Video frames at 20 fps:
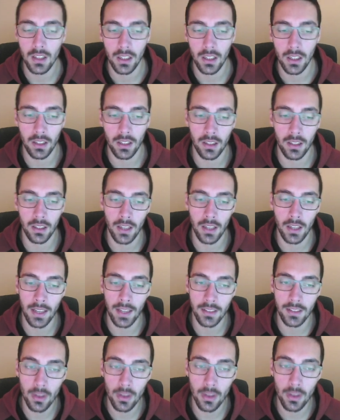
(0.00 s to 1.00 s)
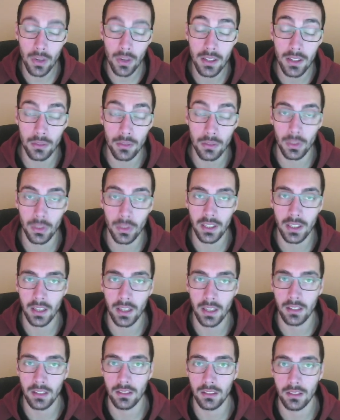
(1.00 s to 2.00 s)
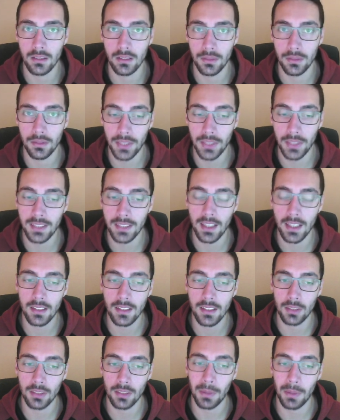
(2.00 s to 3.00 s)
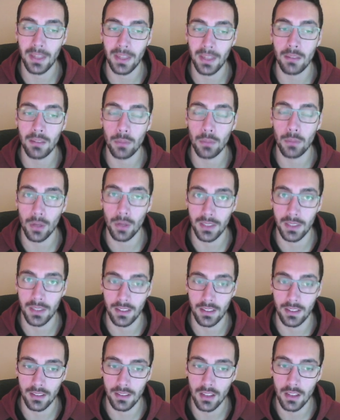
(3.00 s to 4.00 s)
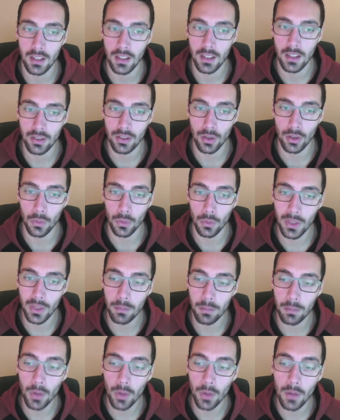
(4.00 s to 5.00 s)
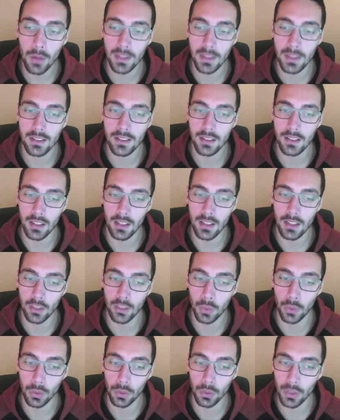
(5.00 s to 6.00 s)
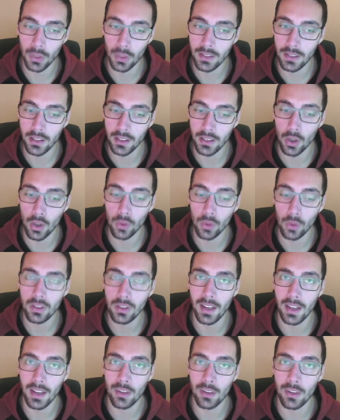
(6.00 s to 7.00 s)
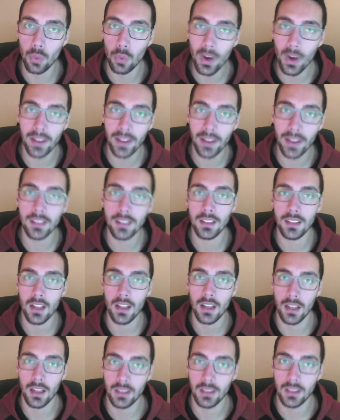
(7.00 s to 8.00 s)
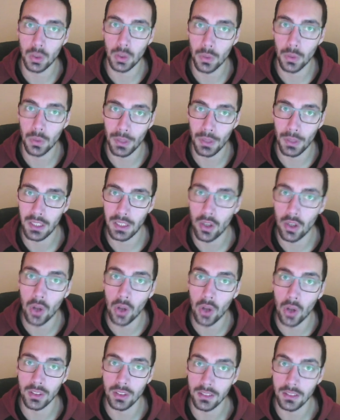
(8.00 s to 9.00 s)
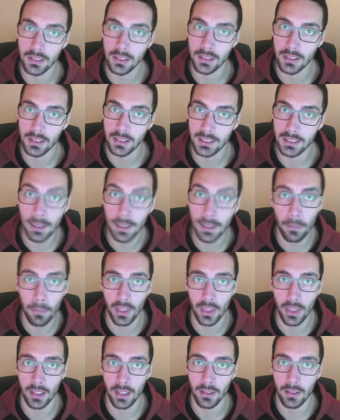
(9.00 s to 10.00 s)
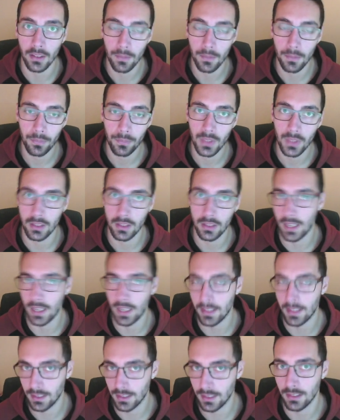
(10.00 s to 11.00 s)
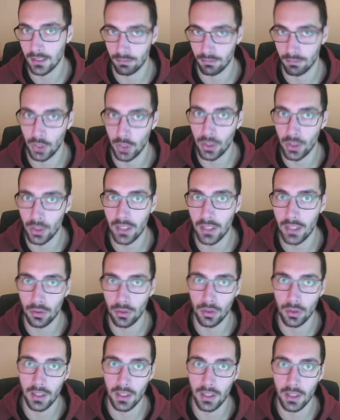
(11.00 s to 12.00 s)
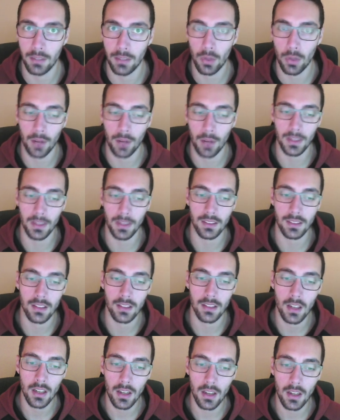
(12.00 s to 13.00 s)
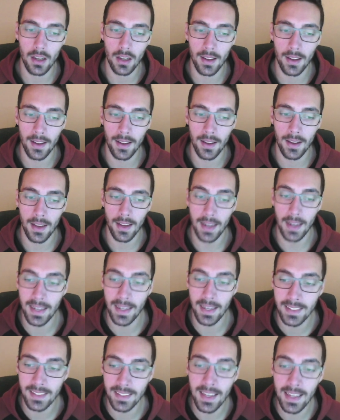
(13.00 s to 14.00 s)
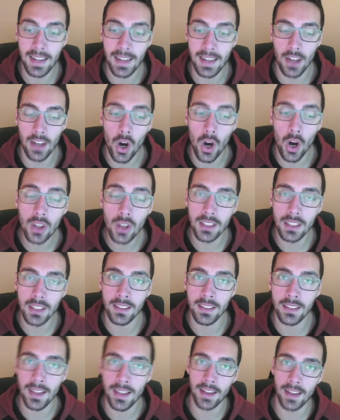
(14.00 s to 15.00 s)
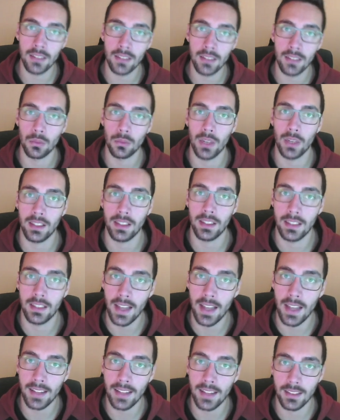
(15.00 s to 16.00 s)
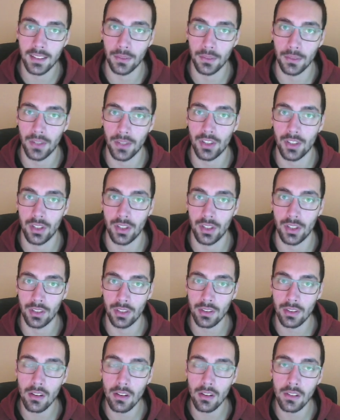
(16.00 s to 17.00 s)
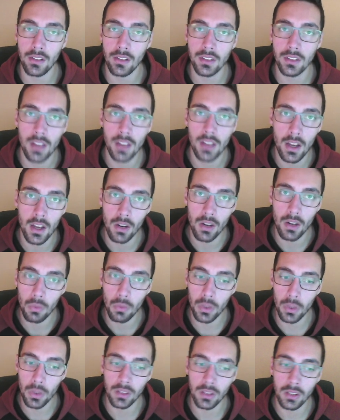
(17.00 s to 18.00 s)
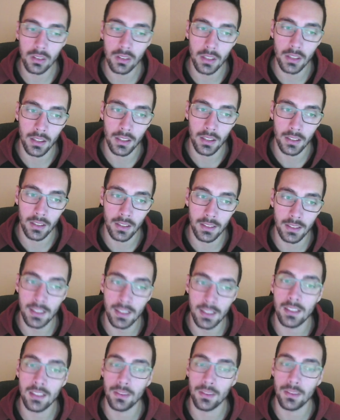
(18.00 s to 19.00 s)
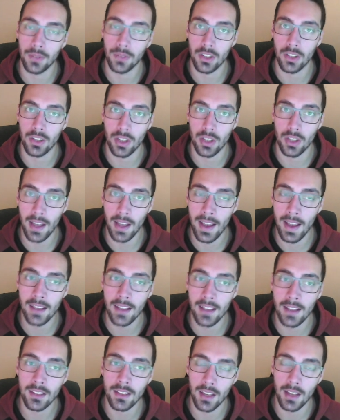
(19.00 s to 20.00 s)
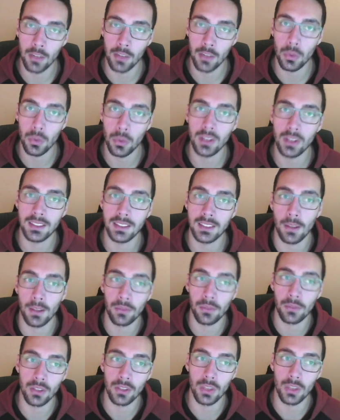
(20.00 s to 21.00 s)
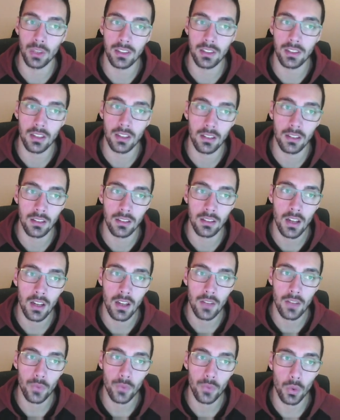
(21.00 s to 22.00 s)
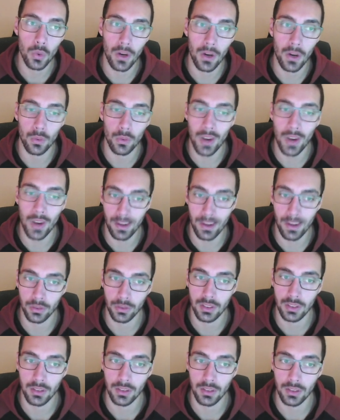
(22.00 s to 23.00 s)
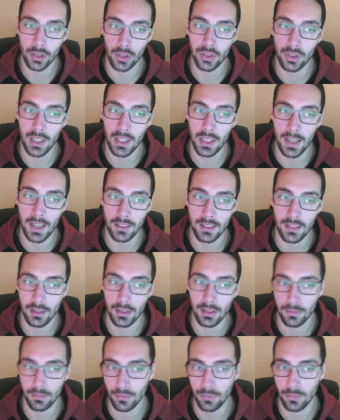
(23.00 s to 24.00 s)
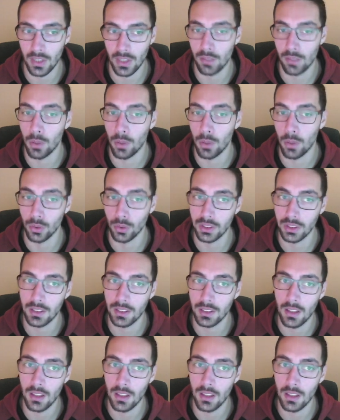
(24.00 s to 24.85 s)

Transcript: And a way we can fix that is by making promises. So with a promise, it will run the code and wait until we call something that's unique to the promise. And then, only then, when that function is called, will this function end and will something return to our route.js, this post.